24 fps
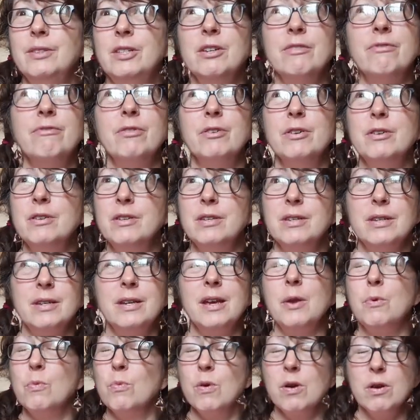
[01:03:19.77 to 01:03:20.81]
different
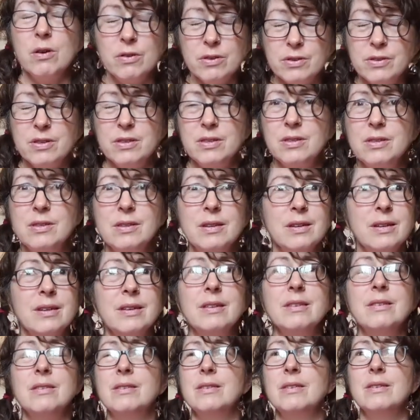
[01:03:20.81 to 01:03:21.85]
and worse,
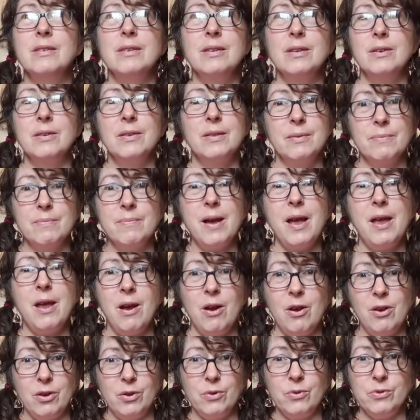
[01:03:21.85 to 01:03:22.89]
and my
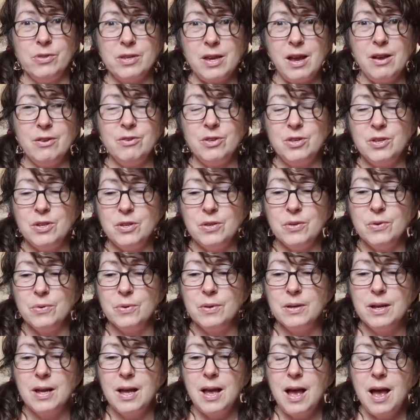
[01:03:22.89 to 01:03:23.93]
heart goes out to
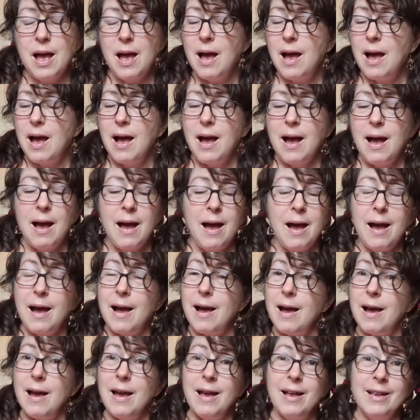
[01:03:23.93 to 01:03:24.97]
you.
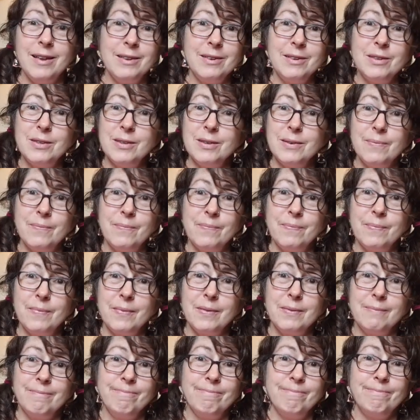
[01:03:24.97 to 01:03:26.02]
And
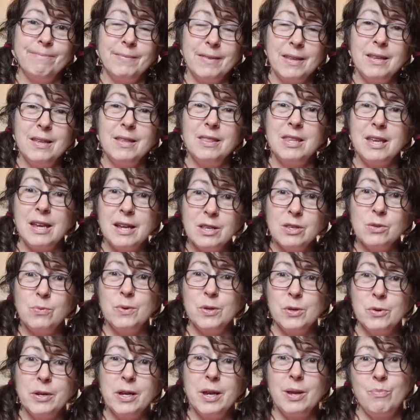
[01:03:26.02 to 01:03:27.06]

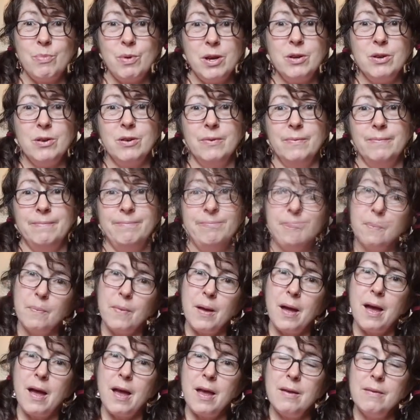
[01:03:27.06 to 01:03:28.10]
things will get better.
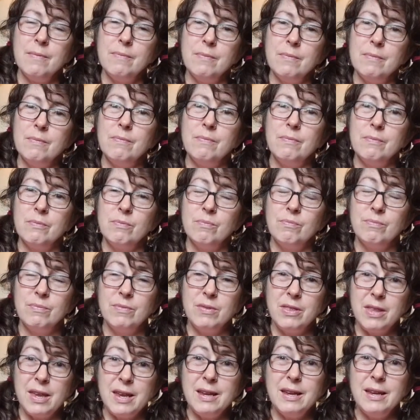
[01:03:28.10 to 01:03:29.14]
I'm
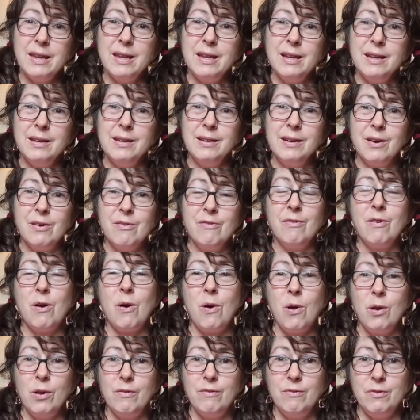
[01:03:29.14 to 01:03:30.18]
thinking of
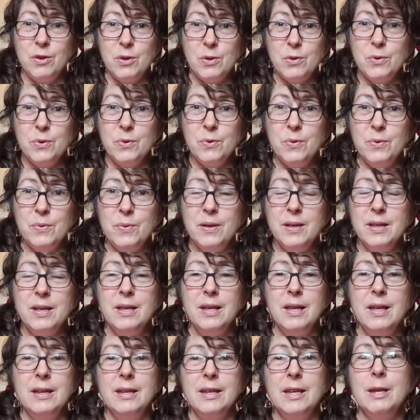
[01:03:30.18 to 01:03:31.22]
all of you,
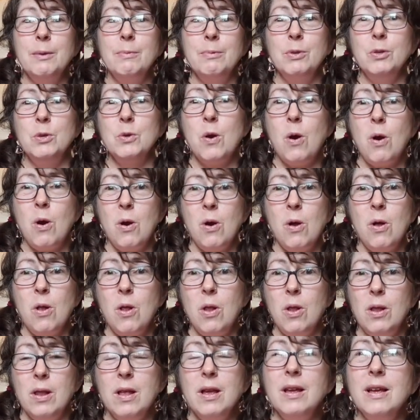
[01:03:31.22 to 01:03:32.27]
keeping you
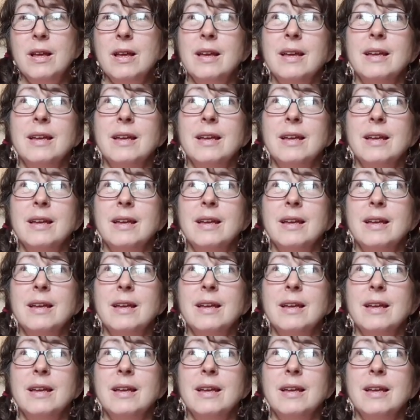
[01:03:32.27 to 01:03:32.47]
all